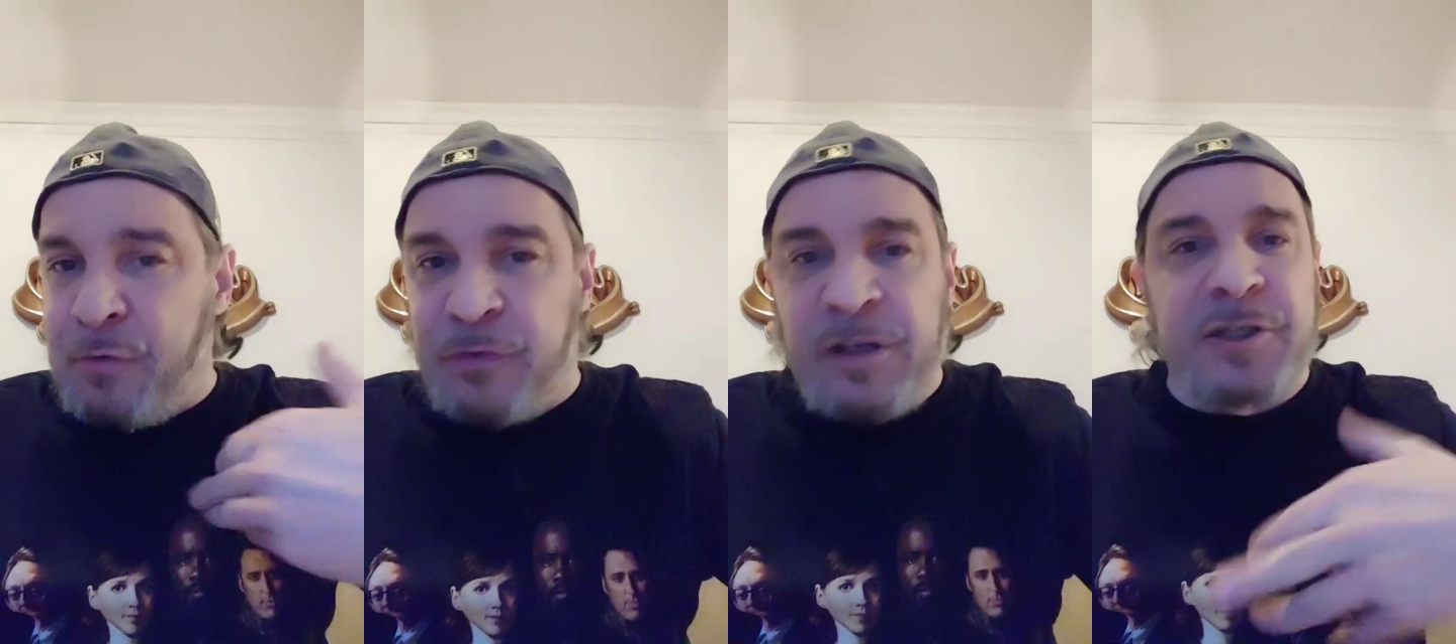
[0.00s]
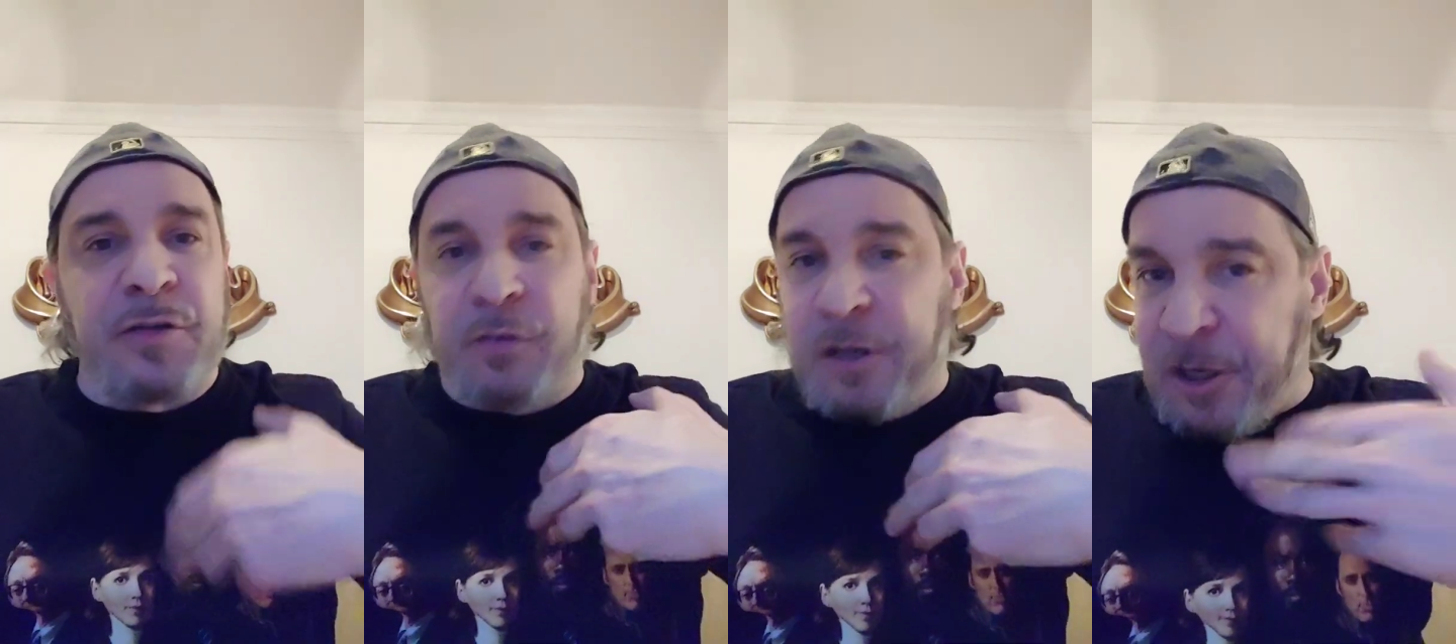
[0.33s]
and
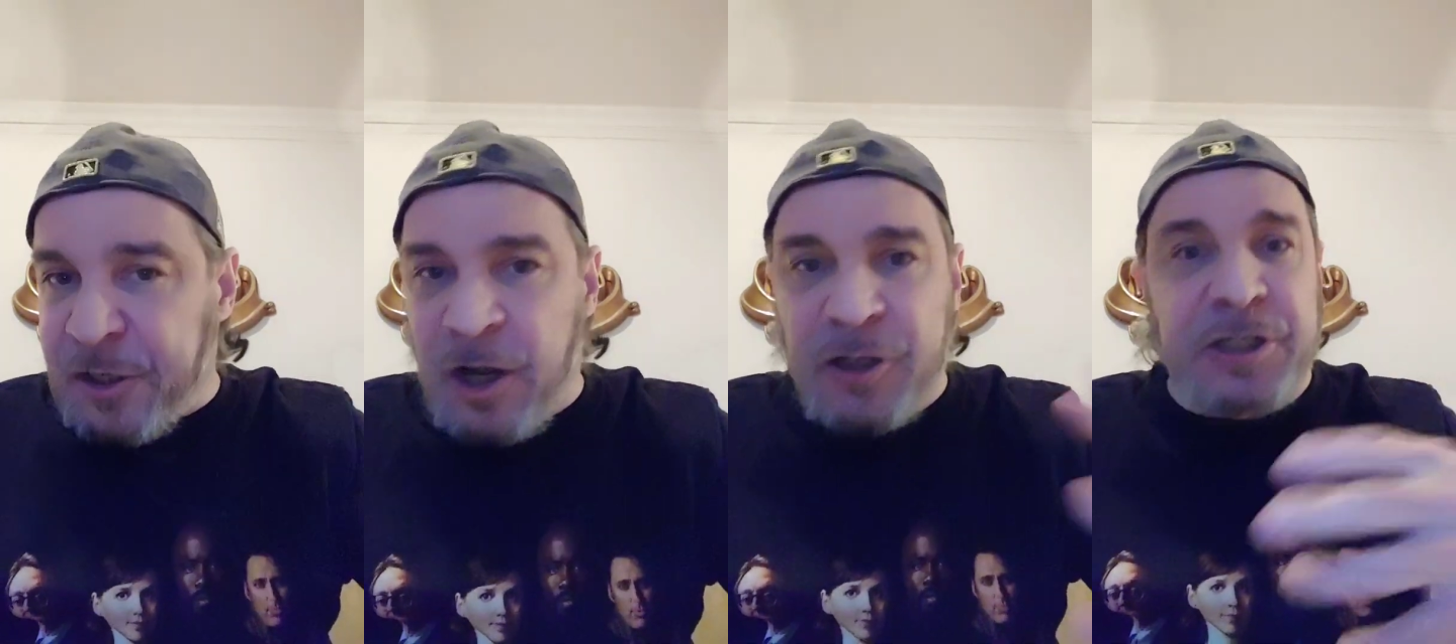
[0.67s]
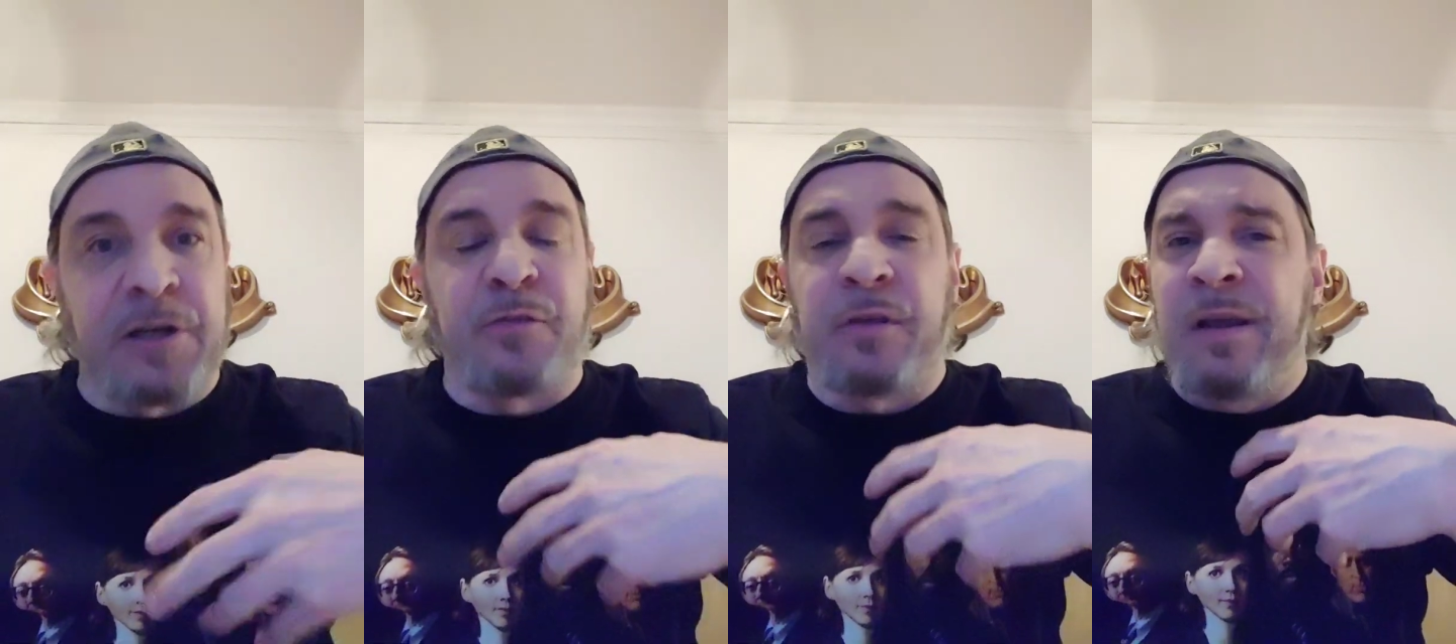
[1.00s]
stitches and
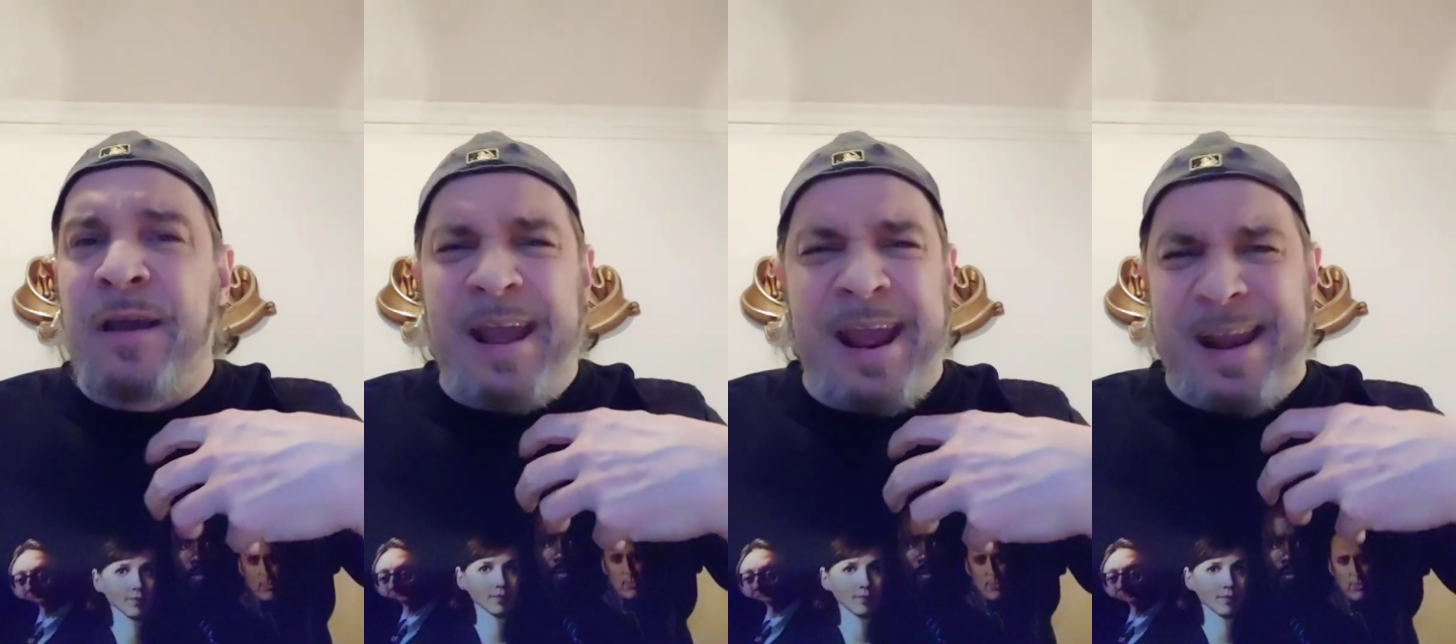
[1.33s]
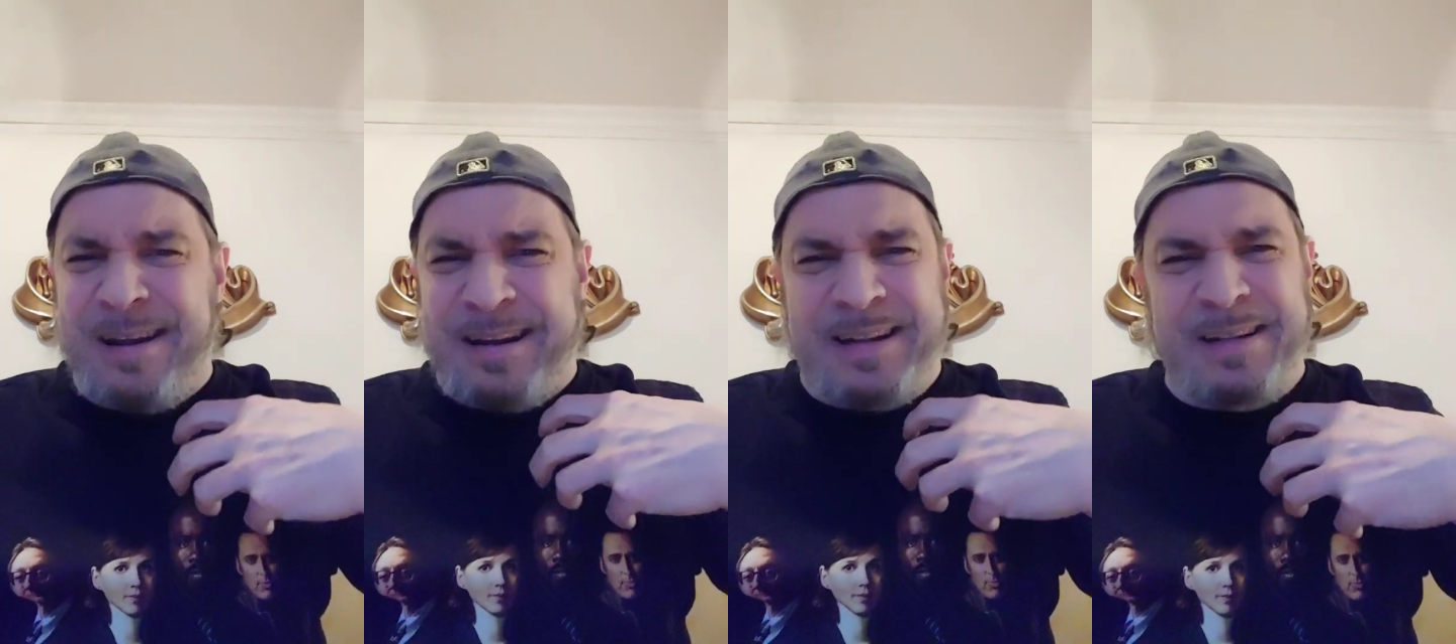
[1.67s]
concussions
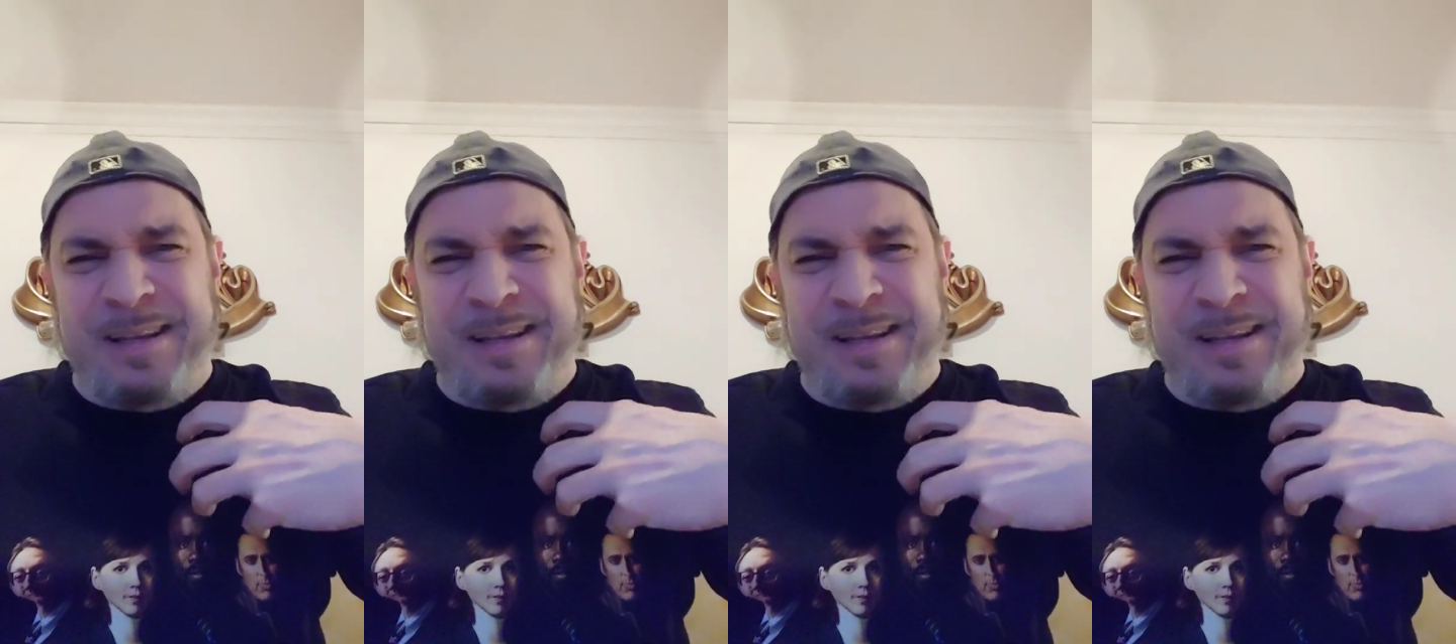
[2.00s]
and